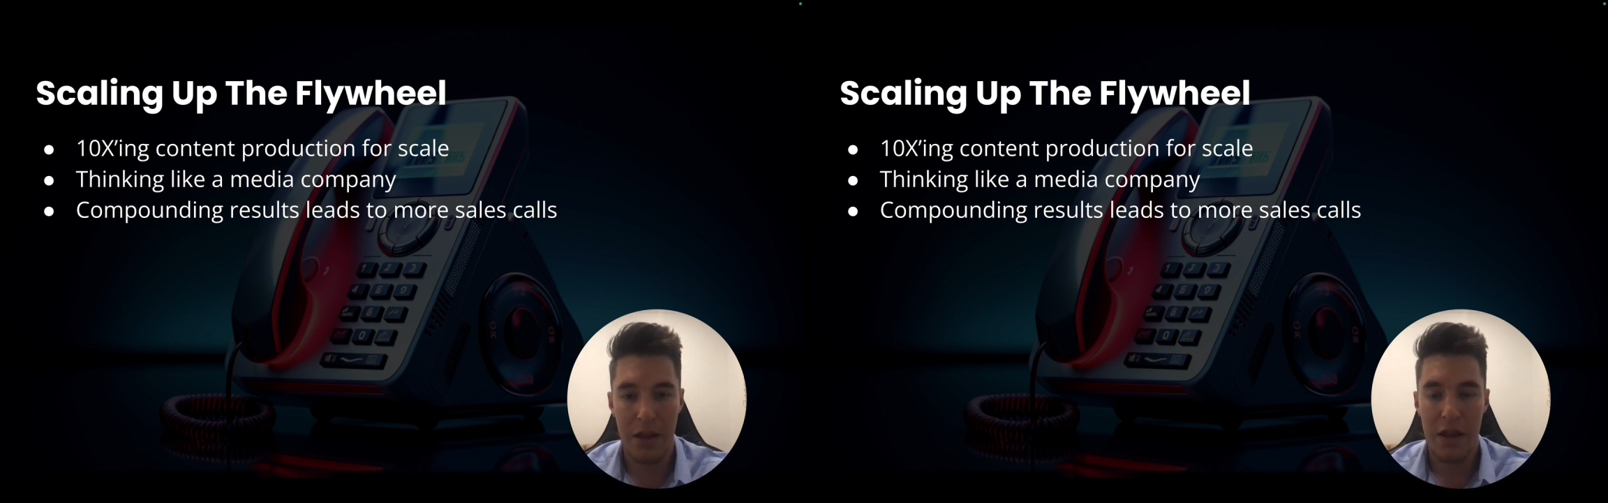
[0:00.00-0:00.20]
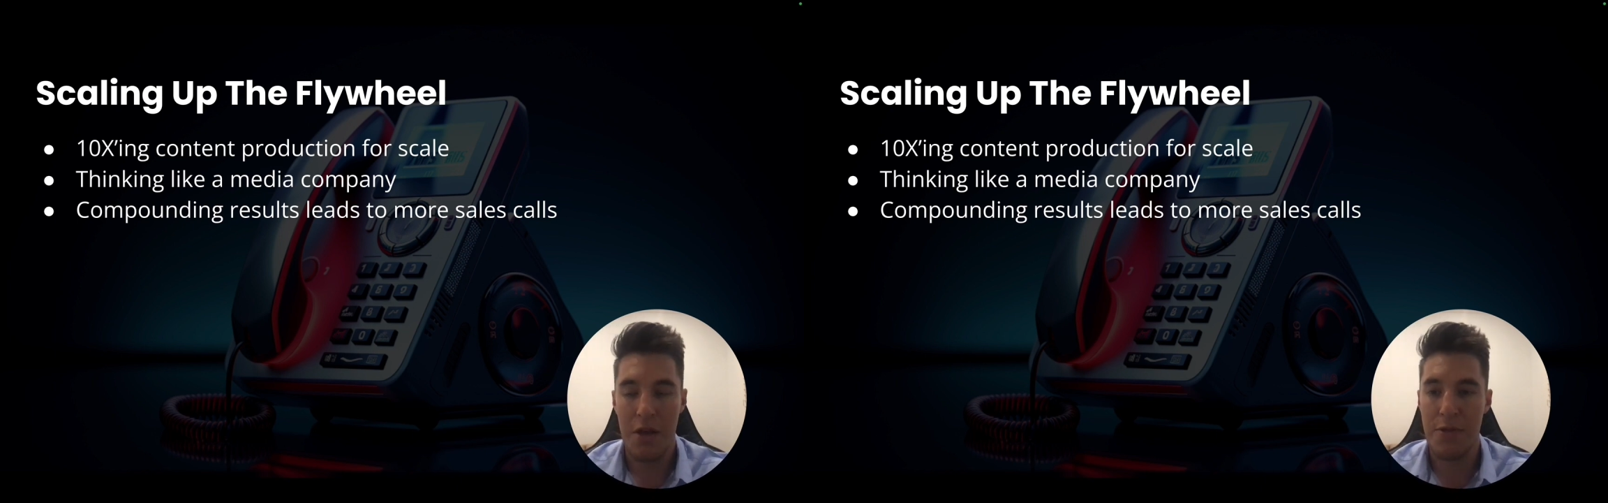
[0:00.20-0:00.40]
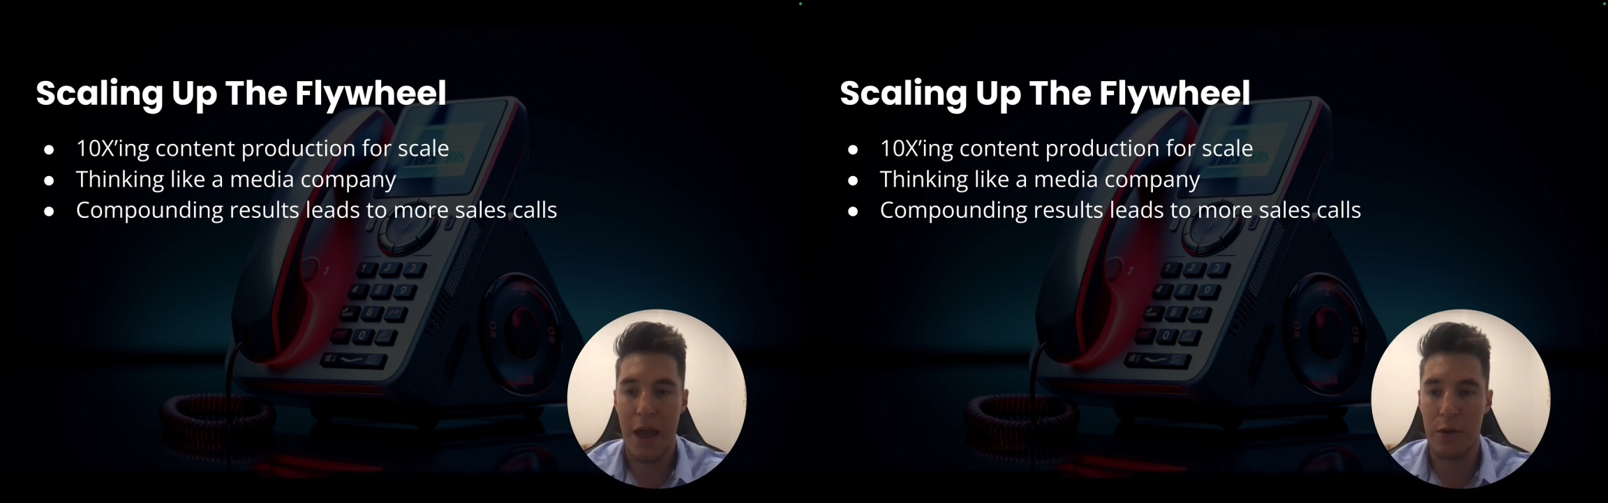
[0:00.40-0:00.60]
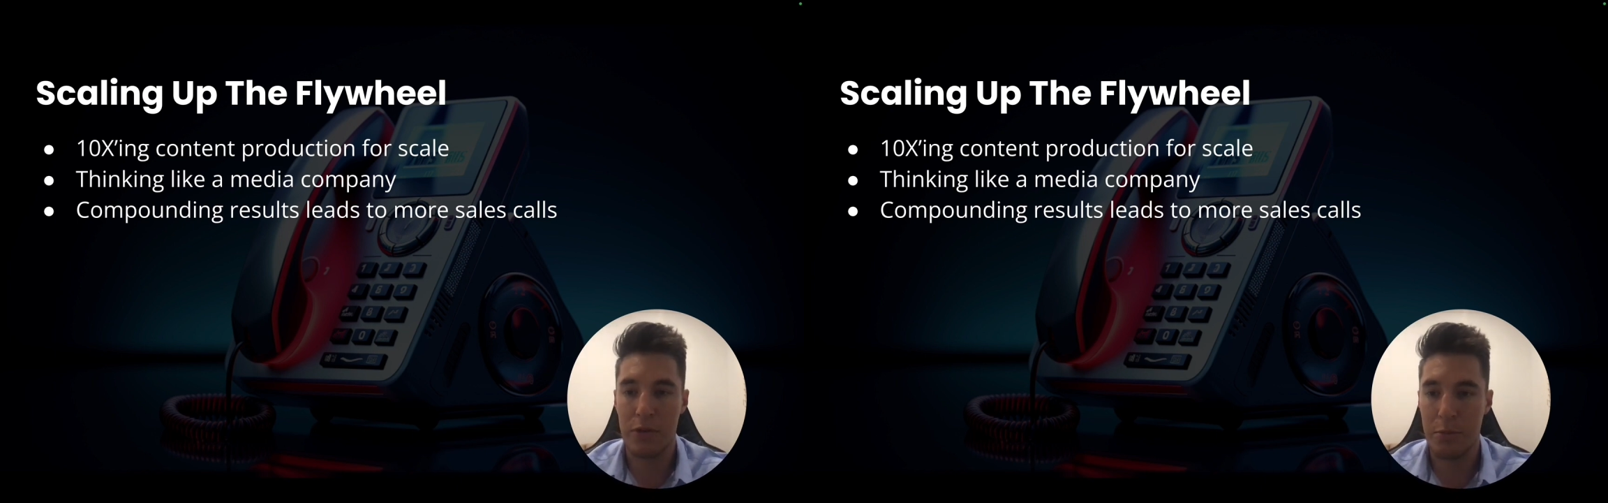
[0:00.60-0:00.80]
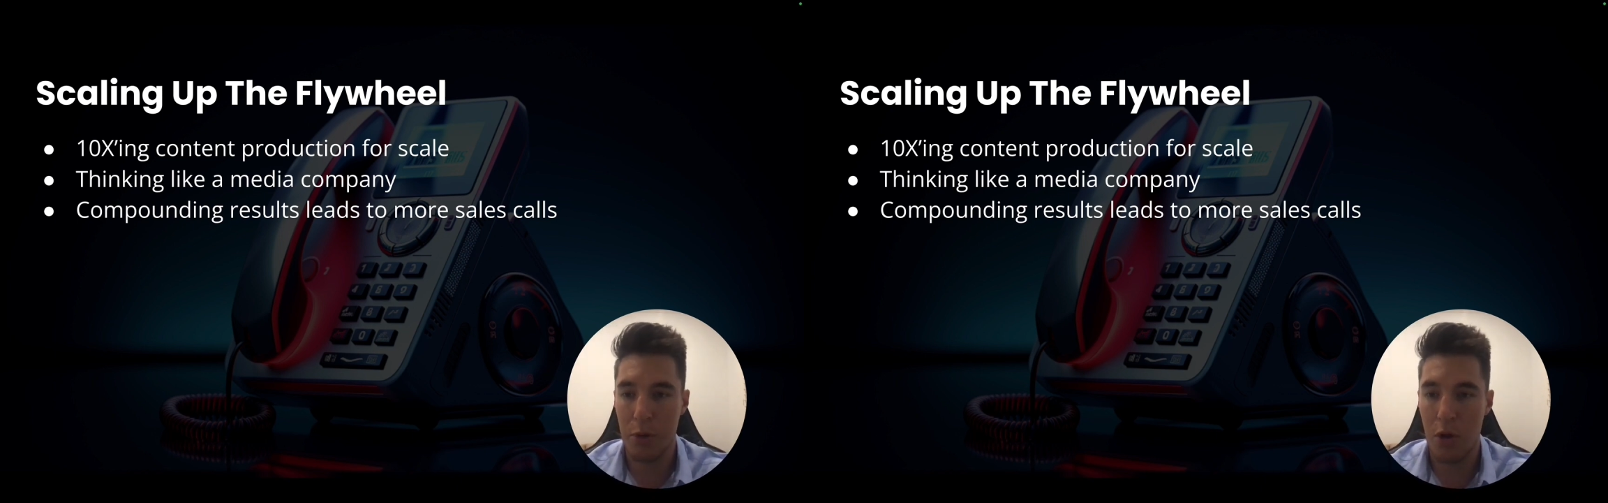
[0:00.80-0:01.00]

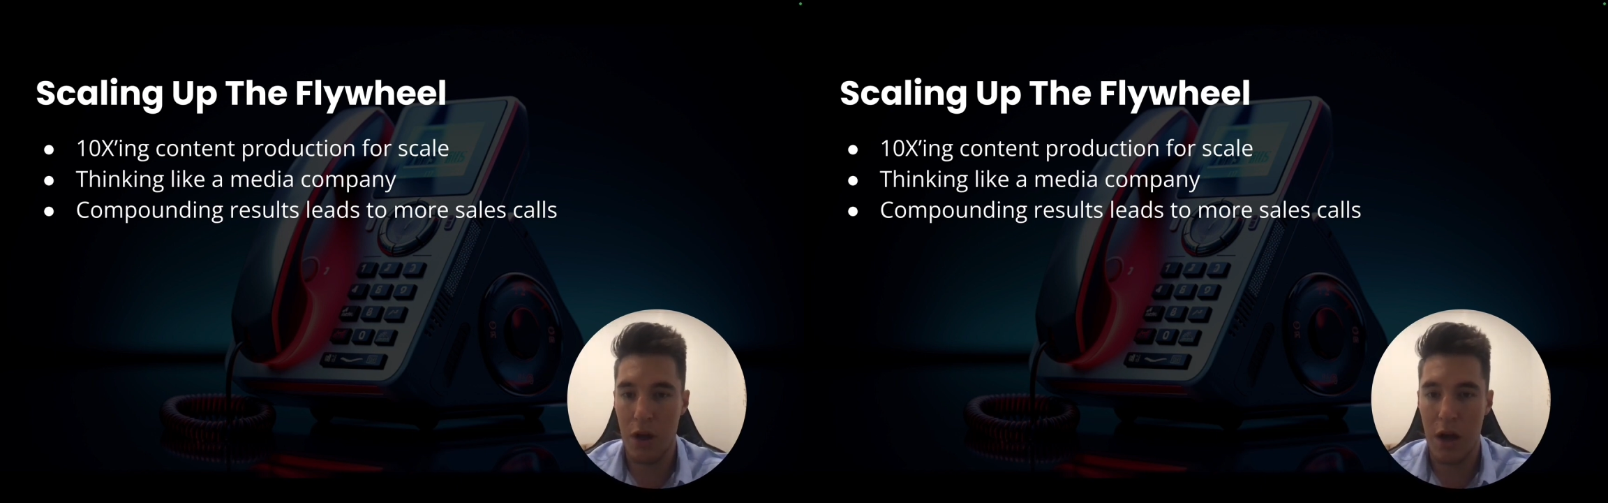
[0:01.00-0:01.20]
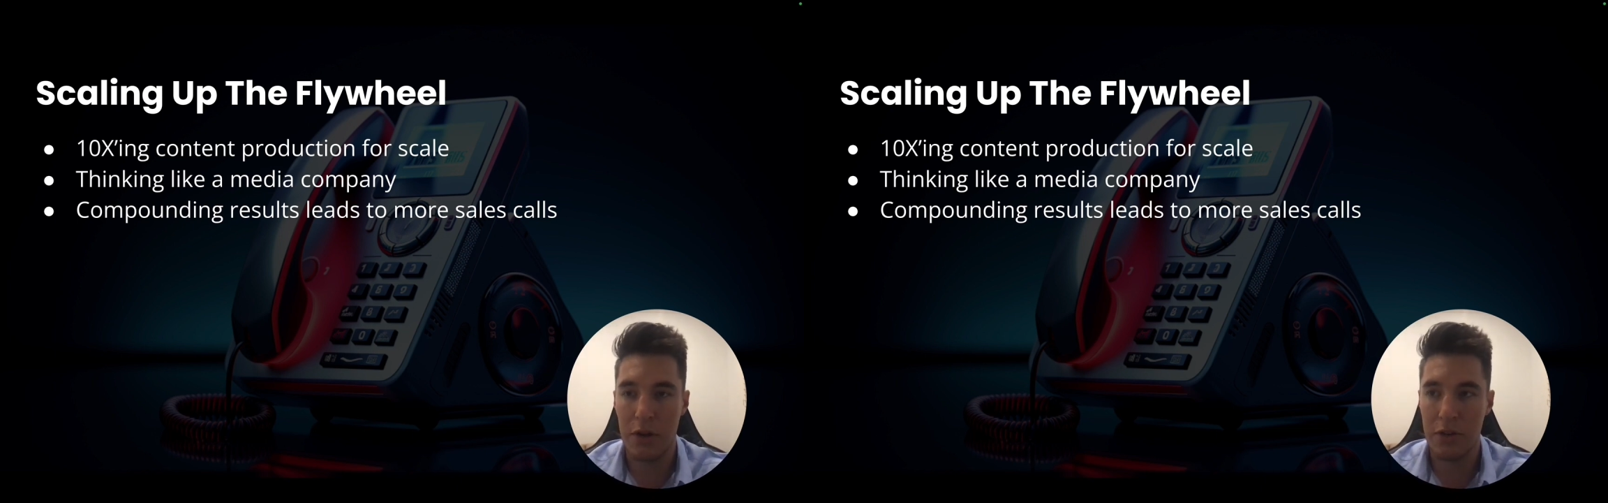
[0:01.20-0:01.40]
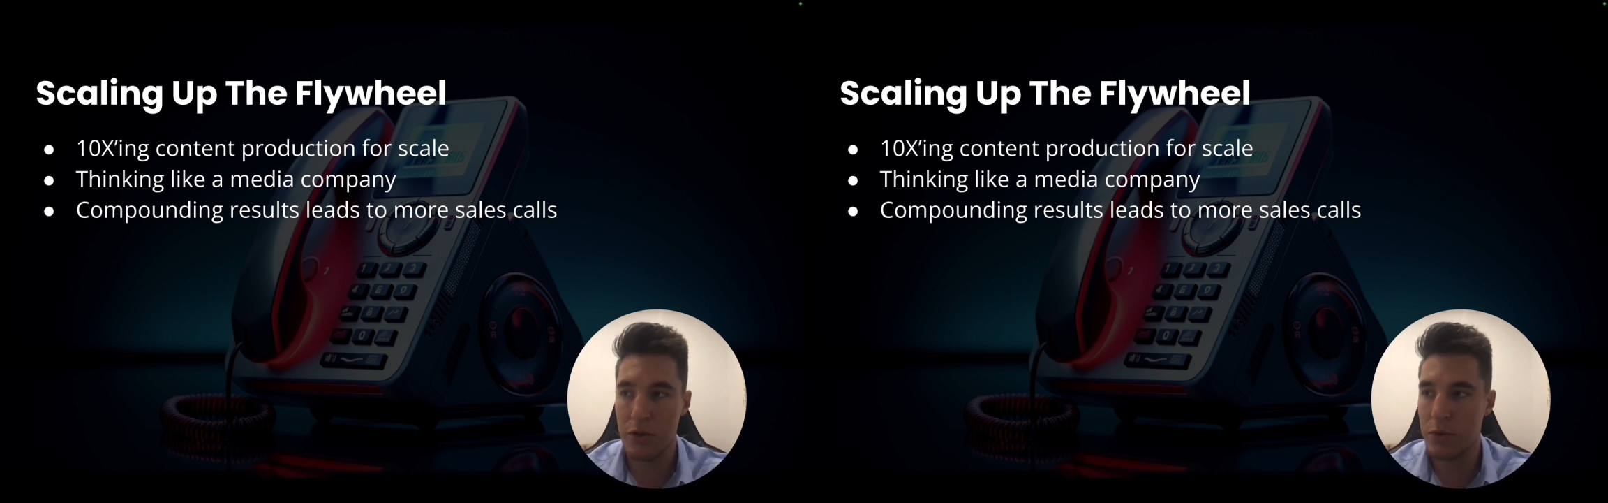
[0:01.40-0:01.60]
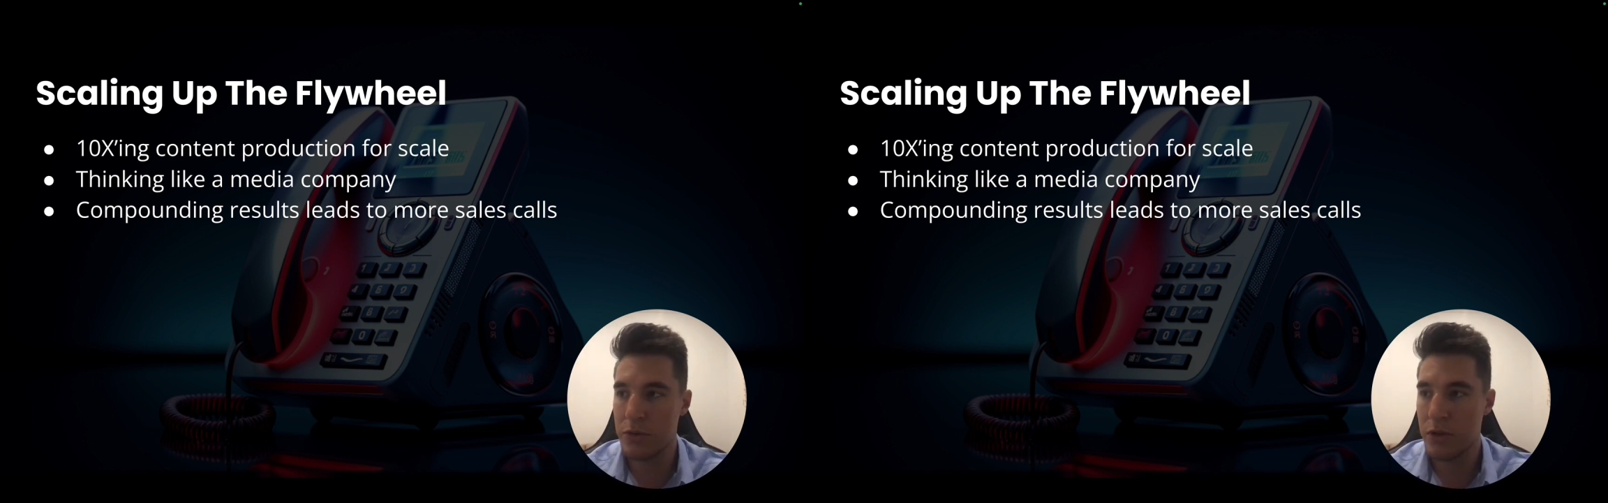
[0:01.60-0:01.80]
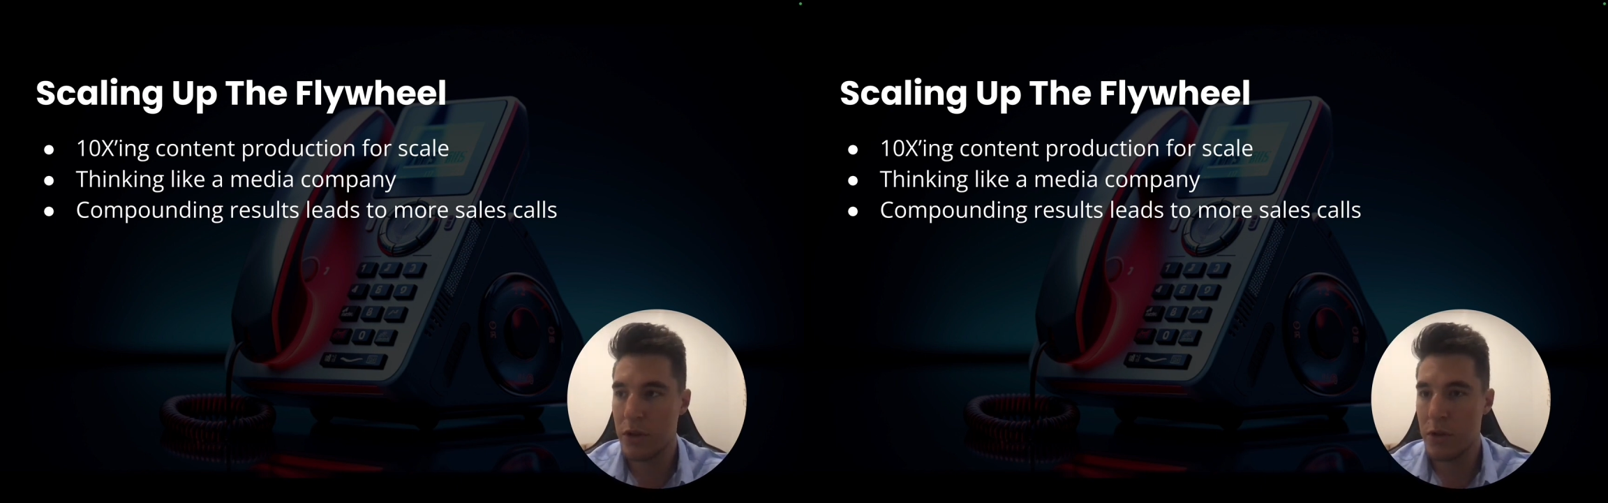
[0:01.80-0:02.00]
1,000 blog articles